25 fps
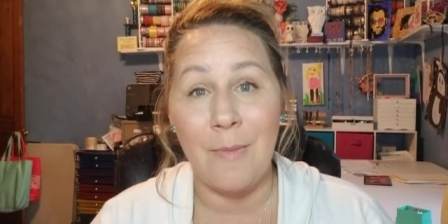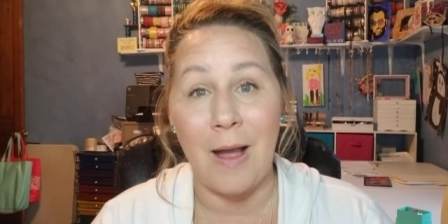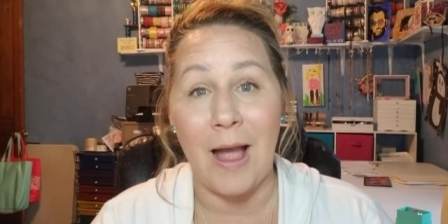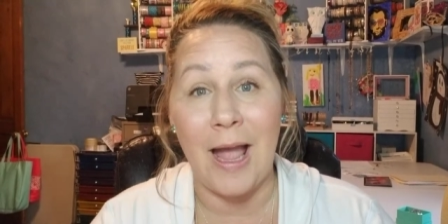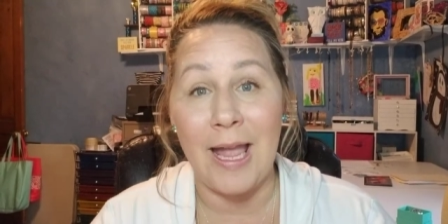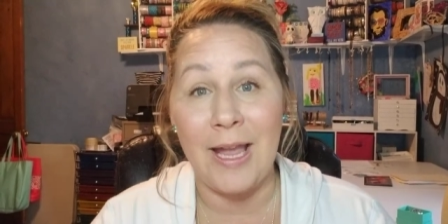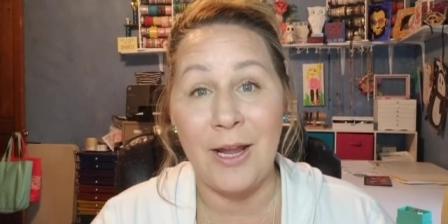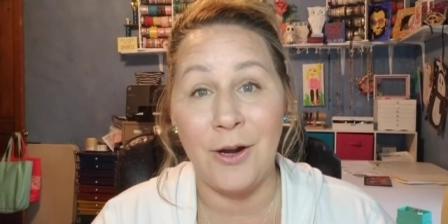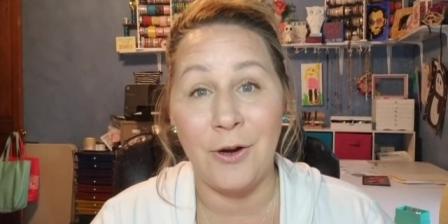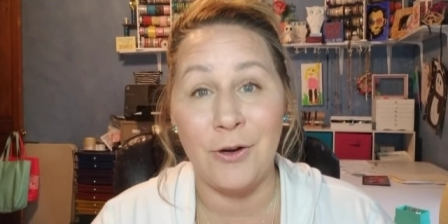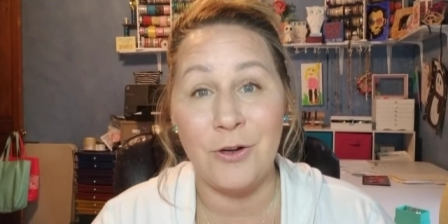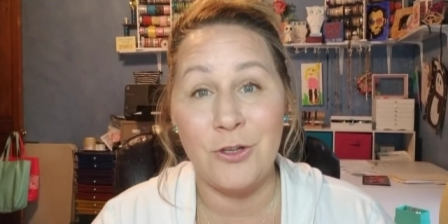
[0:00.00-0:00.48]

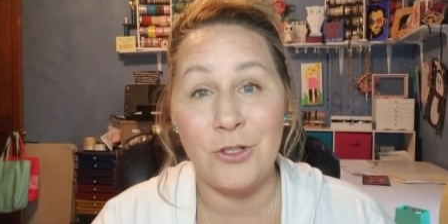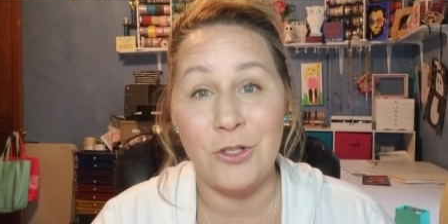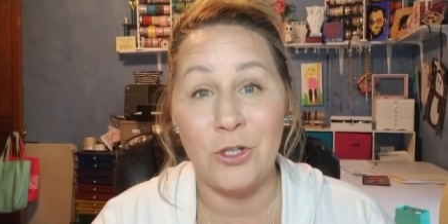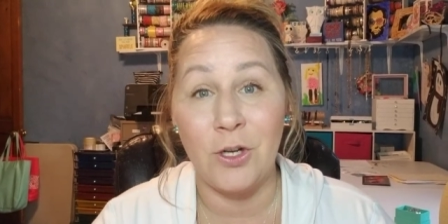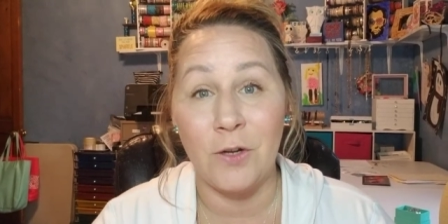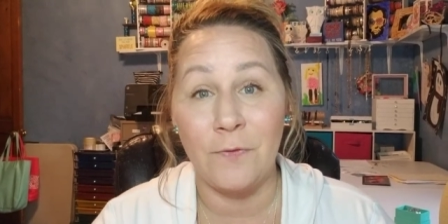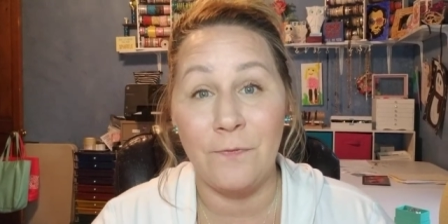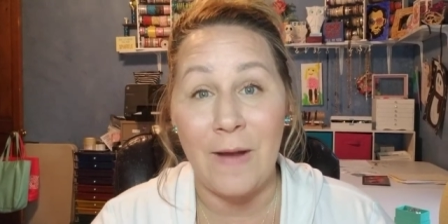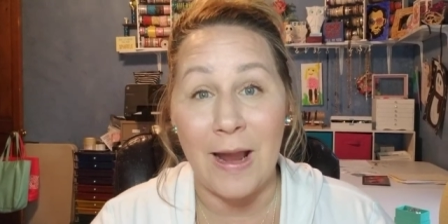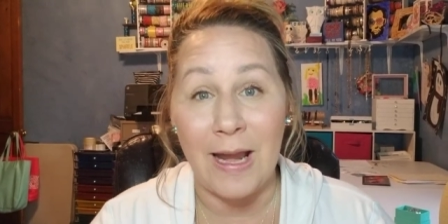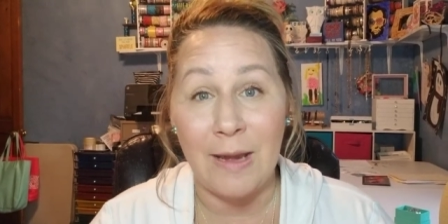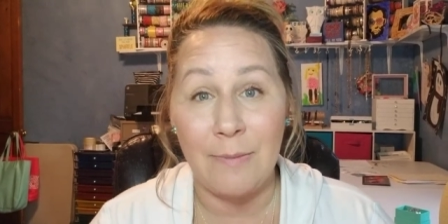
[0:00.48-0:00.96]
I urge you to
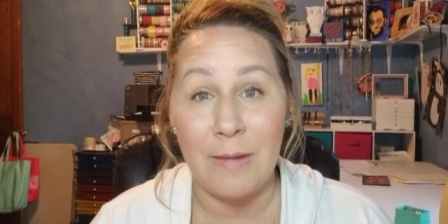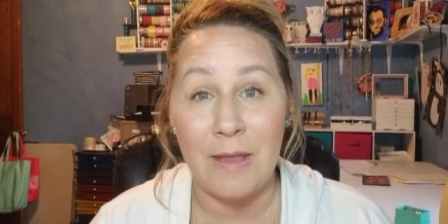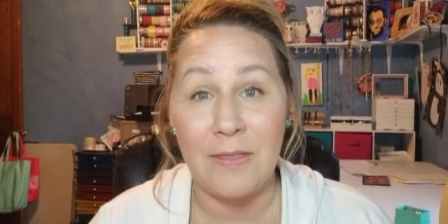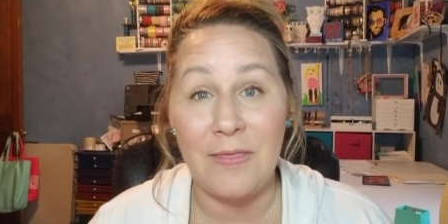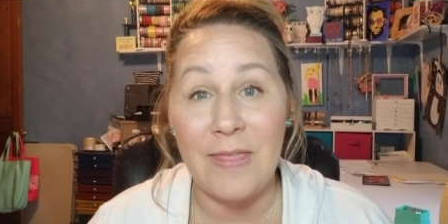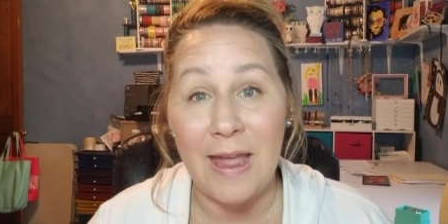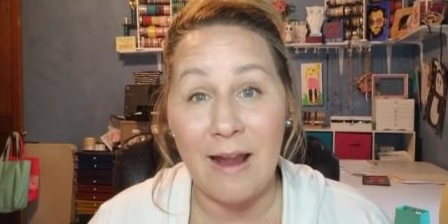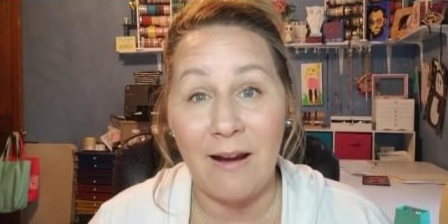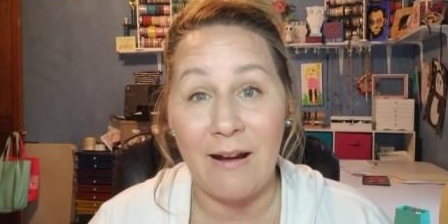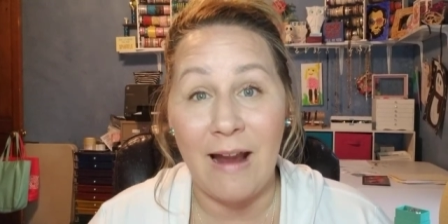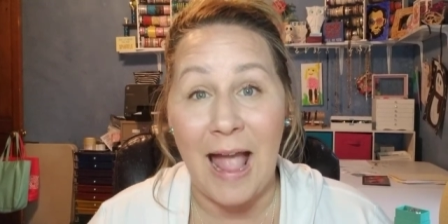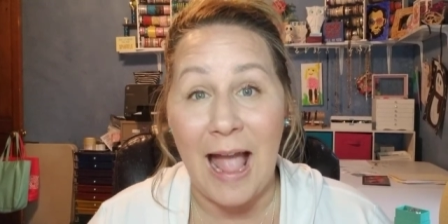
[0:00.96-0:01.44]
find me
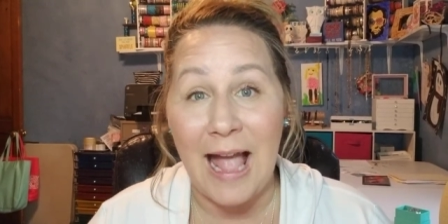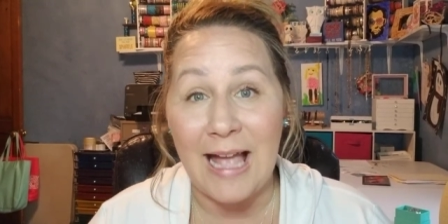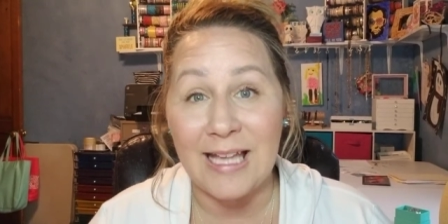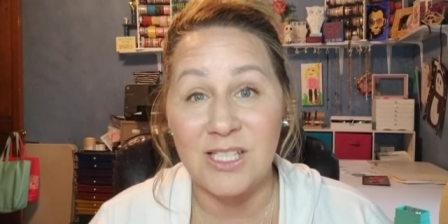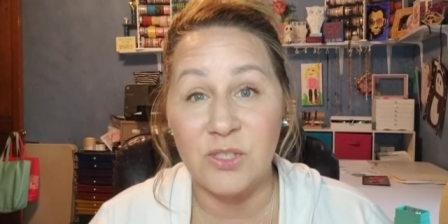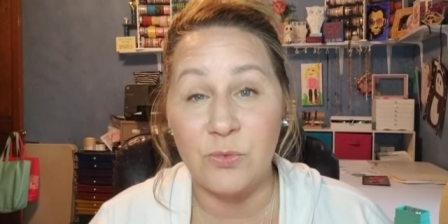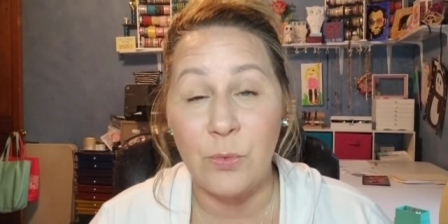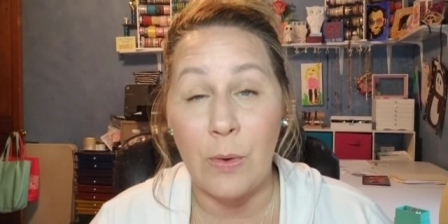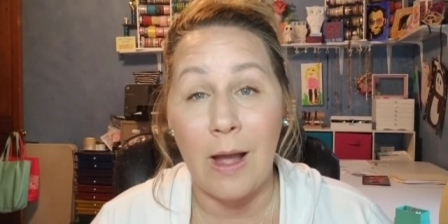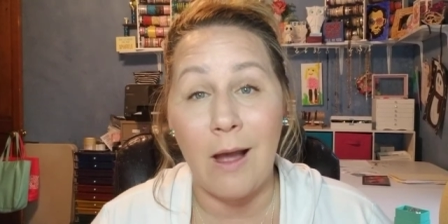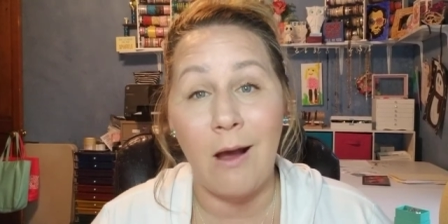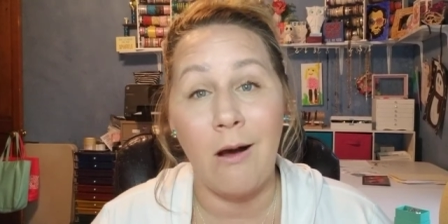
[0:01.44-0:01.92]
there as
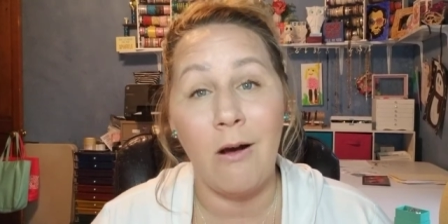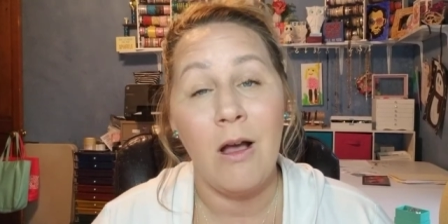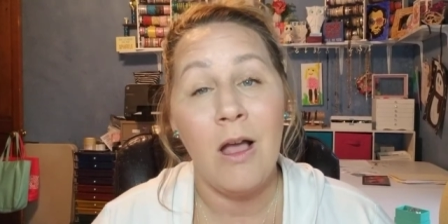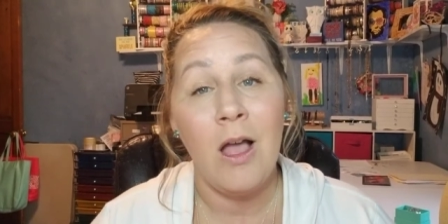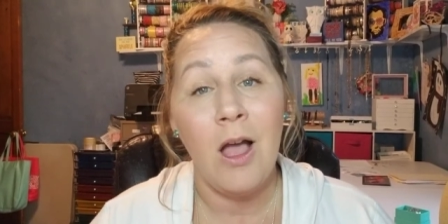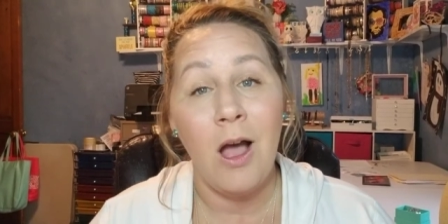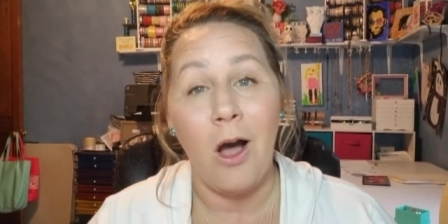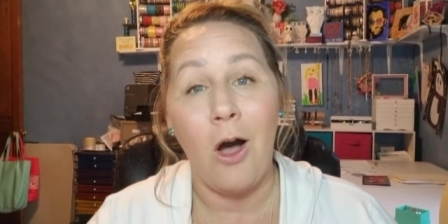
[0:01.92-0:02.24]
well.